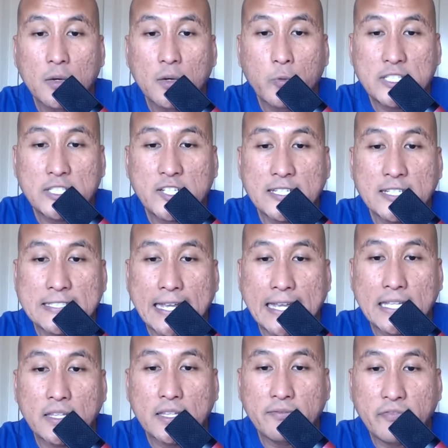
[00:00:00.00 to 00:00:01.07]
which
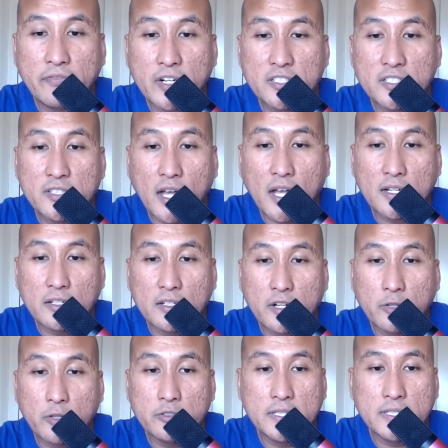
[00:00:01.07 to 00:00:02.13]
contained the first dollar
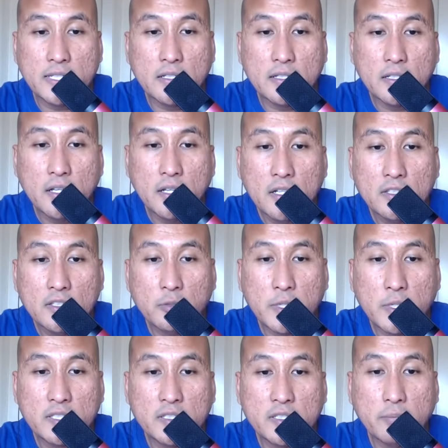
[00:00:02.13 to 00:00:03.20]
gross deal to
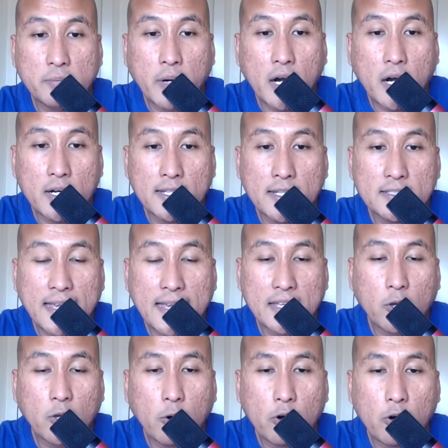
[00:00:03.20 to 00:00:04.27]
which the parties had
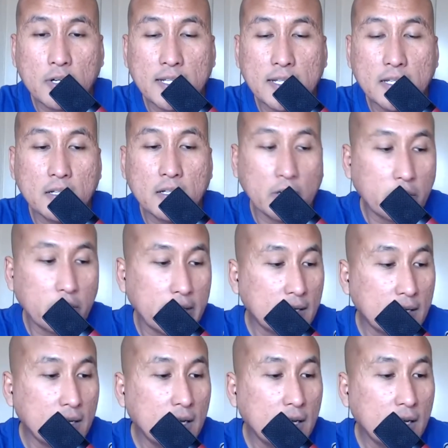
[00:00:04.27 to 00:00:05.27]
orally agreed.